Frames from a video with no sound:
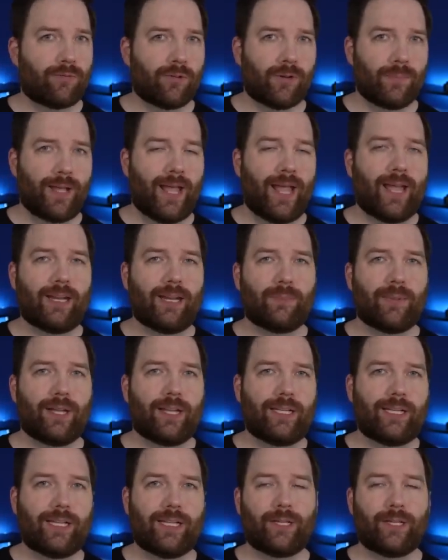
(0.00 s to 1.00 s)
from anime
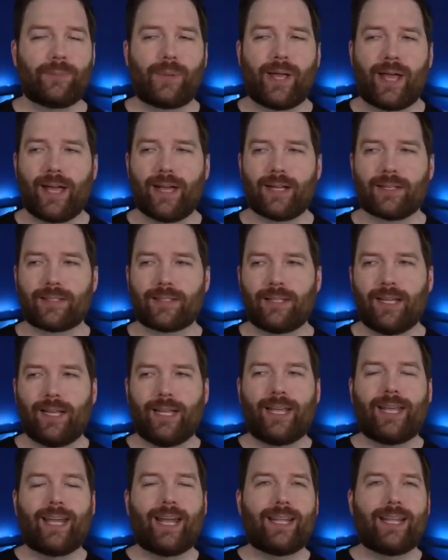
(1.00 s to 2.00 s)
in the past,
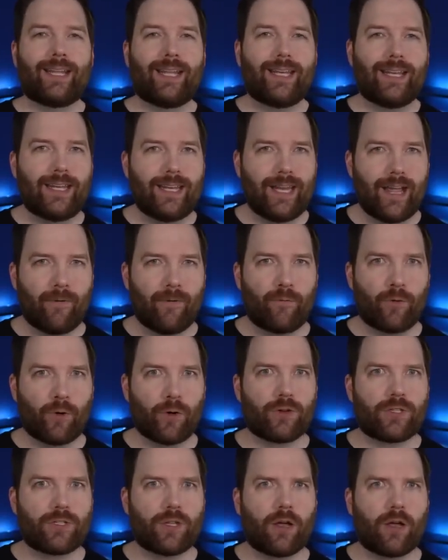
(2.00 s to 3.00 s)
and they
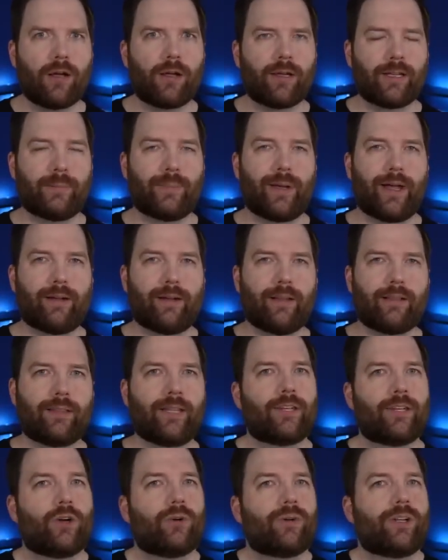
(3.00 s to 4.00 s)
never talk about it.
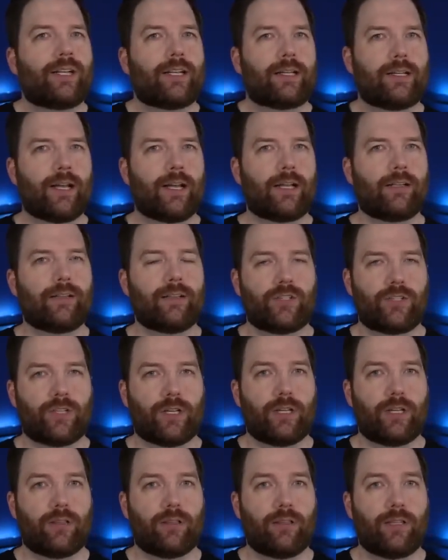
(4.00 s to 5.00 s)
They don't acknowledge it.